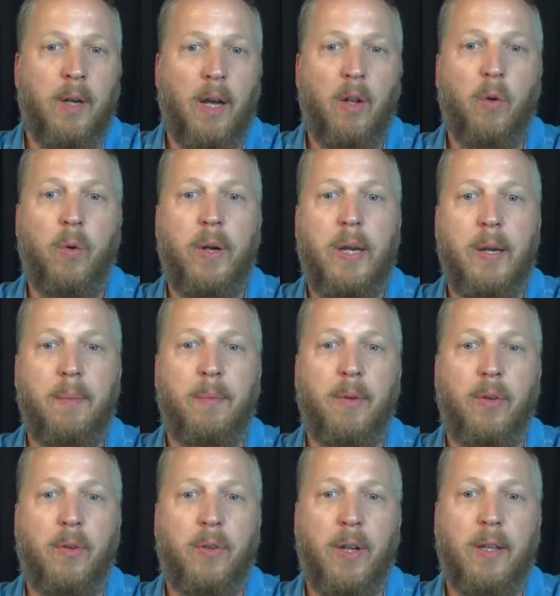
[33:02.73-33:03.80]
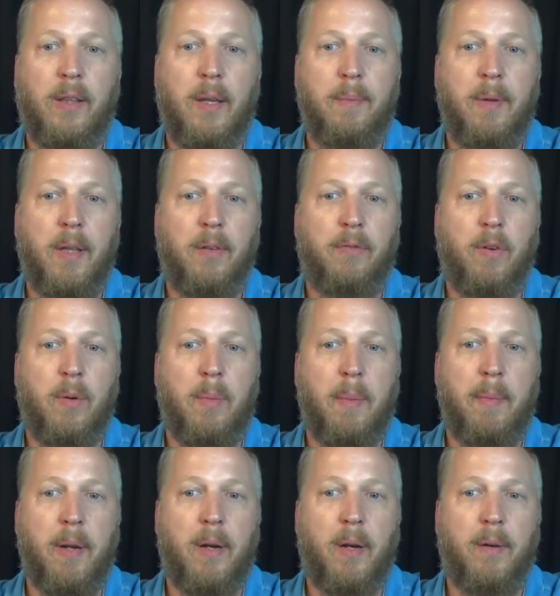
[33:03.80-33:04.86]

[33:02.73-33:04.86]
Elohim set them in the firmament